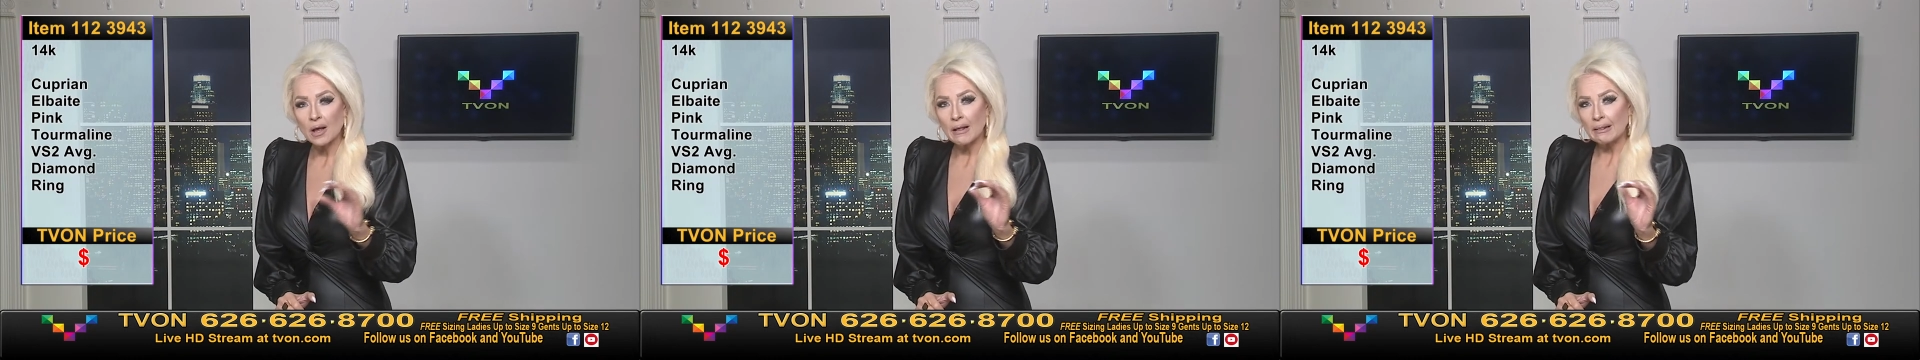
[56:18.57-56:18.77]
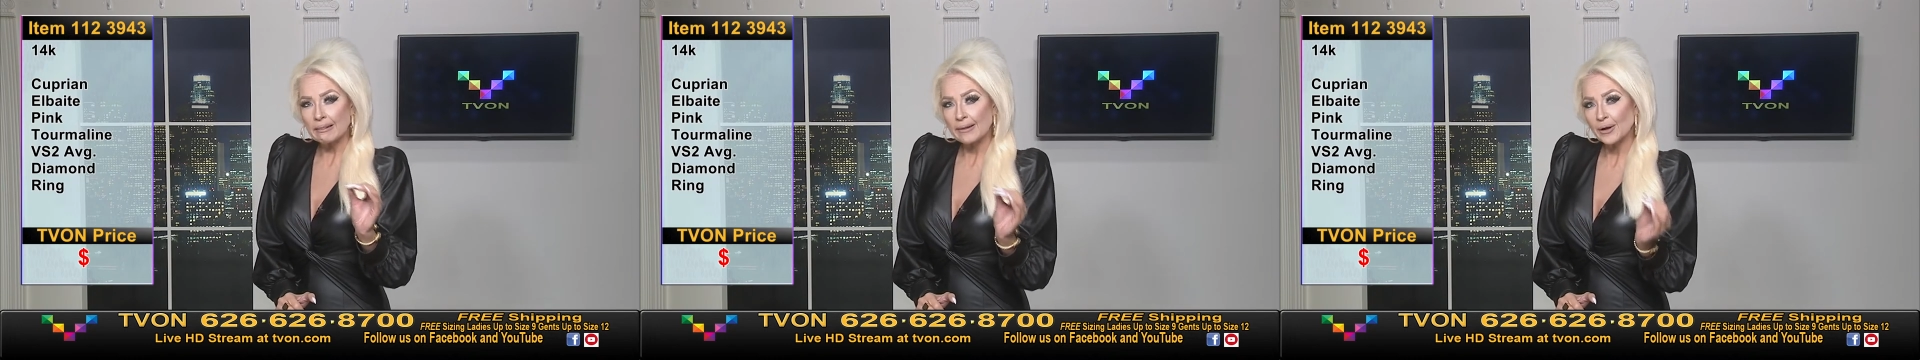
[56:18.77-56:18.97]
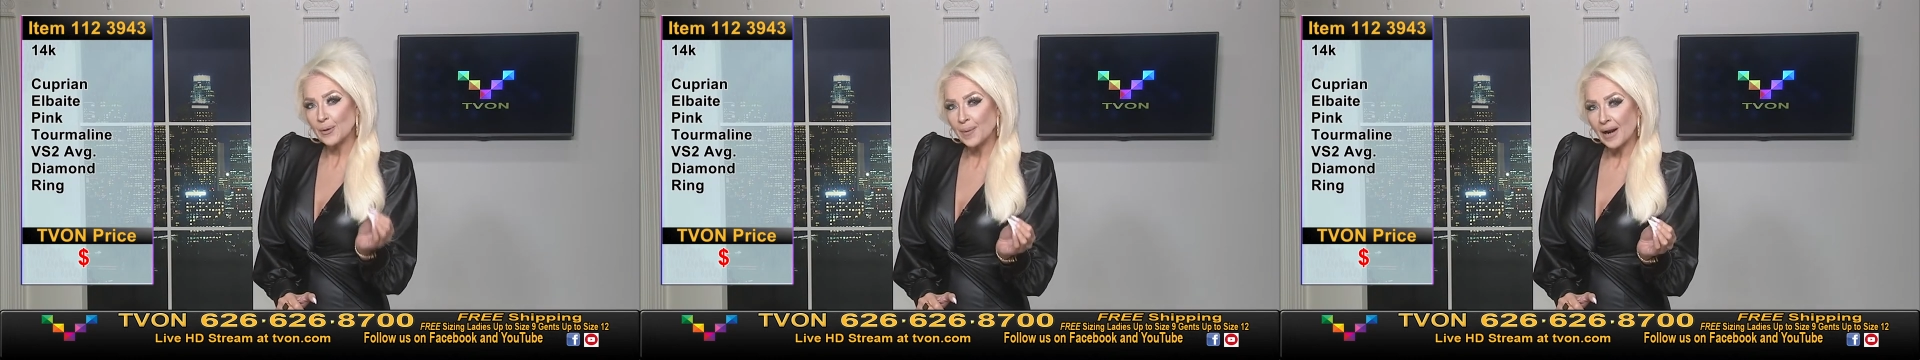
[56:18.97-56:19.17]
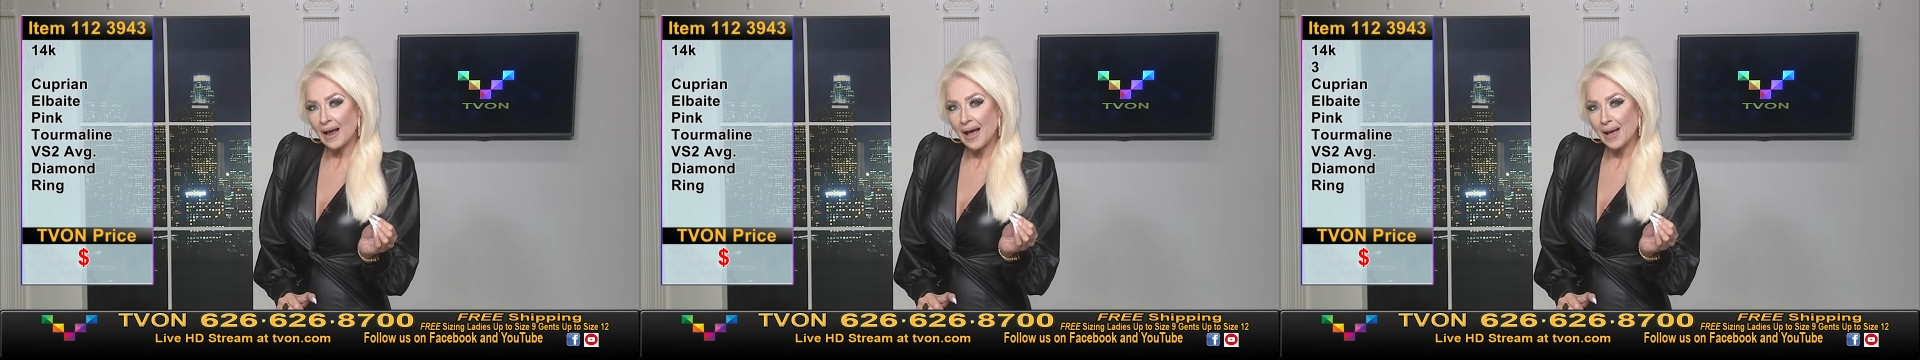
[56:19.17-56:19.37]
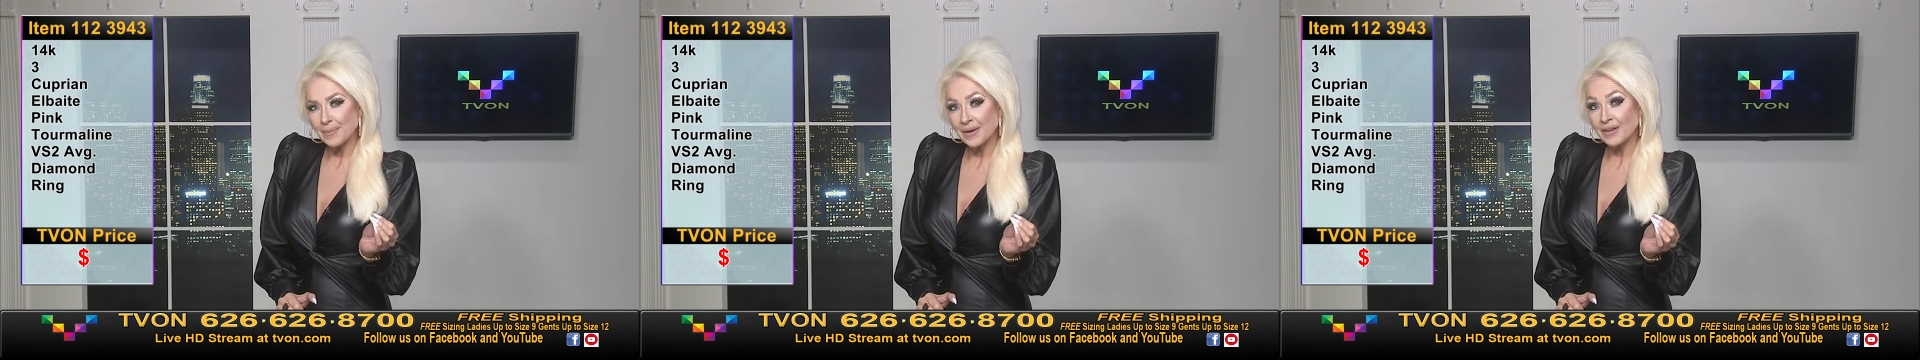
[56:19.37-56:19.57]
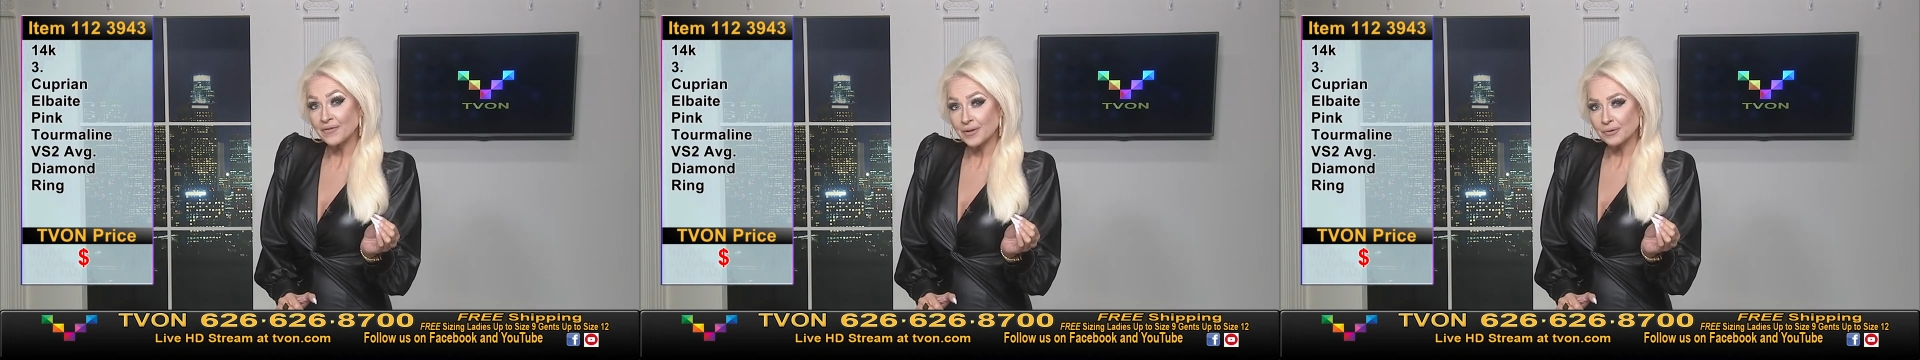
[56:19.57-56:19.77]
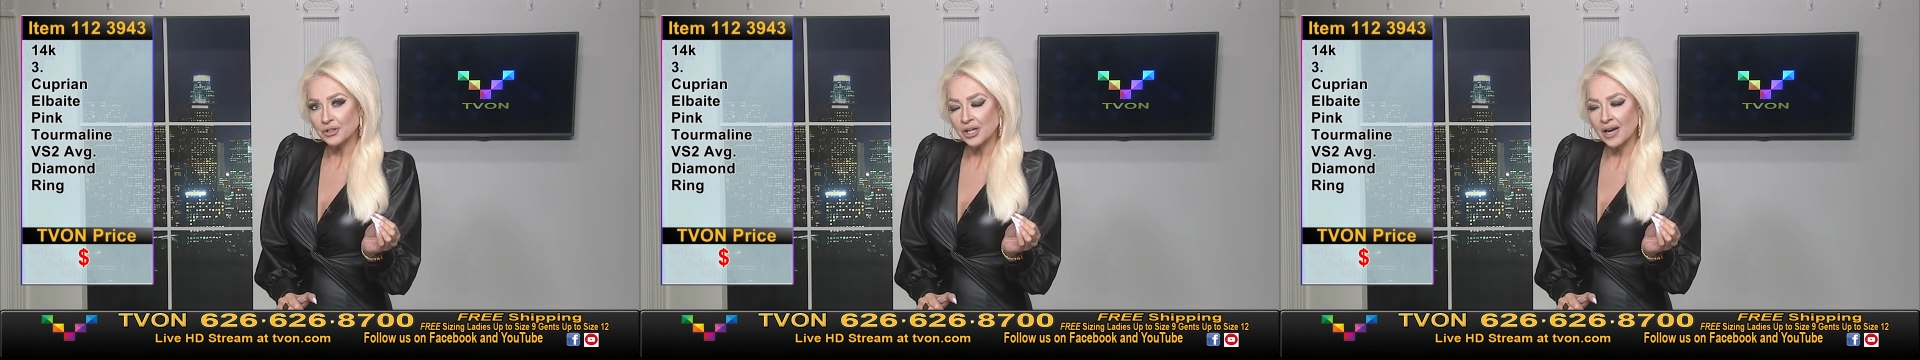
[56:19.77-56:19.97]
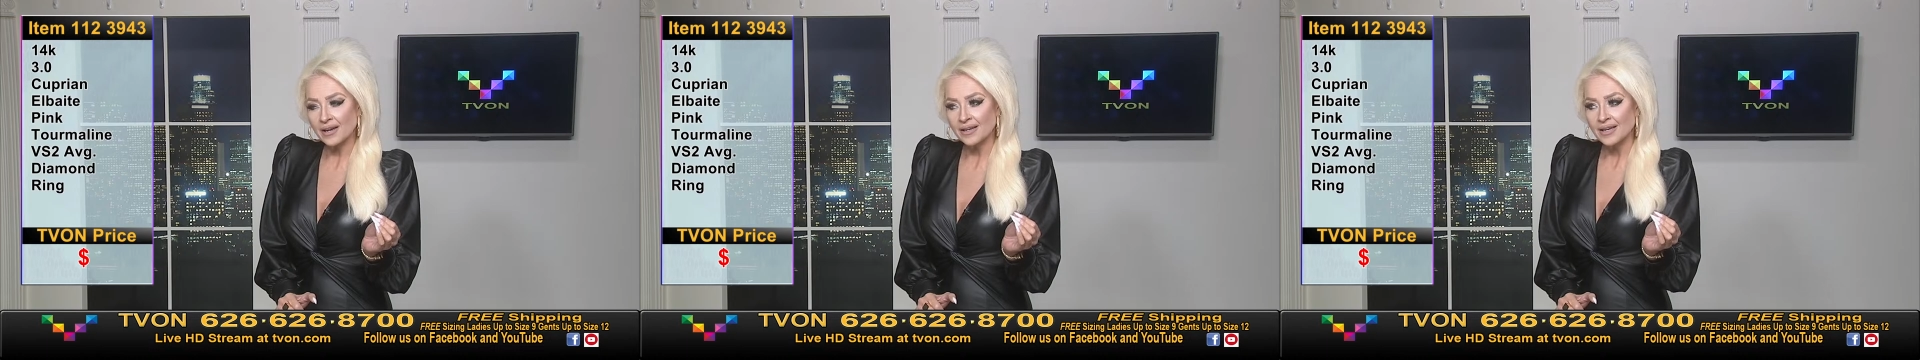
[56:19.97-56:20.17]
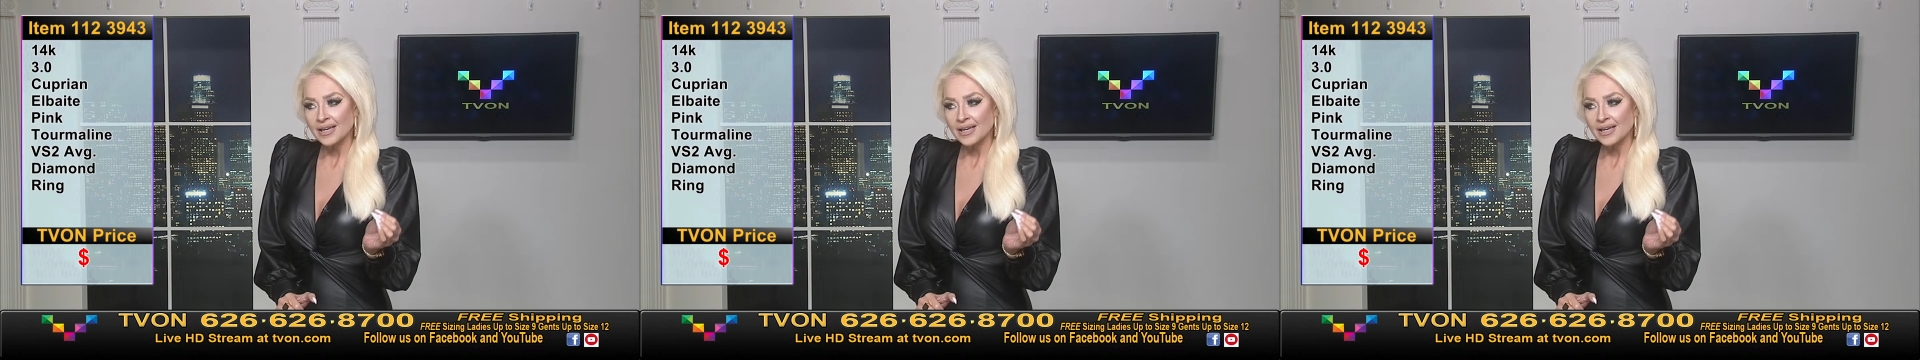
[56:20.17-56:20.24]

a little bit of hot pink fuchsia.